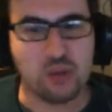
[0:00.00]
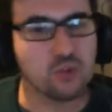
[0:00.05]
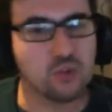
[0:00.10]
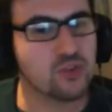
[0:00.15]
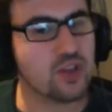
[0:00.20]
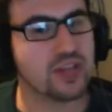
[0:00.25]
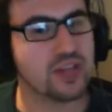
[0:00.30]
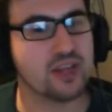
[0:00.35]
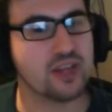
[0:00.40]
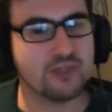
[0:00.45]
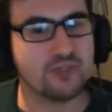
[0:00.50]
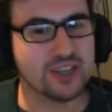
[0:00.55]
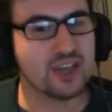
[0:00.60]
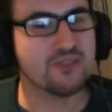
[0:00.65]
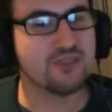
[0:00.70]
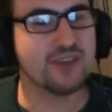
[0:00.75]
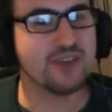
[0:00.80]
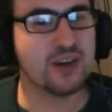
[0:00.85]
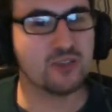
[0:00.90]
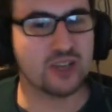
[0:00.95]
There was like, I
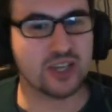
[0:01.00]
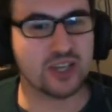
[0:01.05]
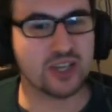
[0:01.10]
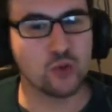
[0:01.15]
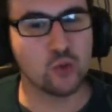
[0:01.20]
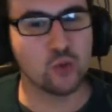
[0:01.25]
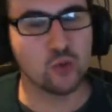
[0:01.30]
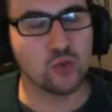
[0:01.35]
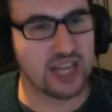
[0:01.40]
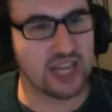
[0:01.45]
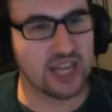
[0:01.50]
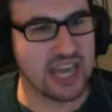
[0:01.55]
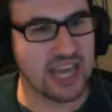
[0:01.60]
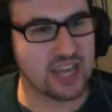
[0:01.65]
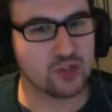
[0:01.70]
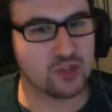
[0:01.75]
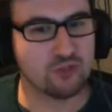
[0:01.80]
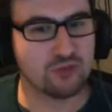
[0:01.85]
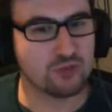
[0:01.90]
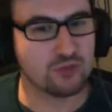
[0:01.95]
think I found like a cool
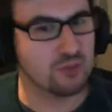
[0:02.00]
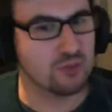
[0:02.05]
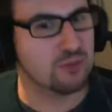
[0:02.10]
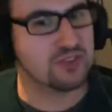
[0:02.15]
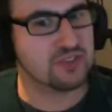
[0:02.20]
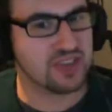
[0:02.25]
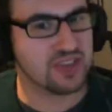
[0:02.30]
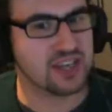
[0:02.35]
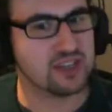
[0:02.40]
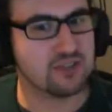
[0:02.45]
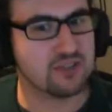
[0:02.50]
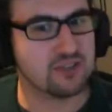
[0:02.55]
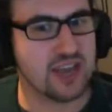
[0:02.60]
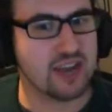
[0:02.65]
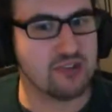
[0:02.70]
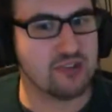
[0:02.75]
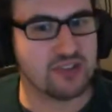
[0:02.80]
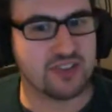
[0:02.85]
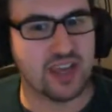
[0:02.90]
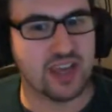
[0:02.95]
collection from a particular
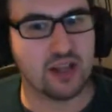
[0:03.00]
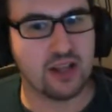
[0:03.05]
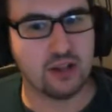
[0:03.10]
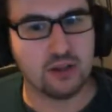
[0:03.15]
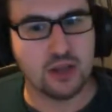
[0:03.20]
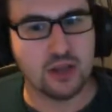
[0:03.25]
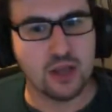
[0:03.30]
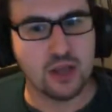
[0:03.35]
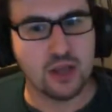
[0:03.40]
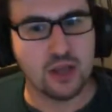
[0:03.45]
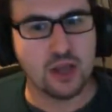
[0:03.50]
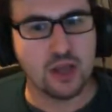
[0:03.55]
fairy tale,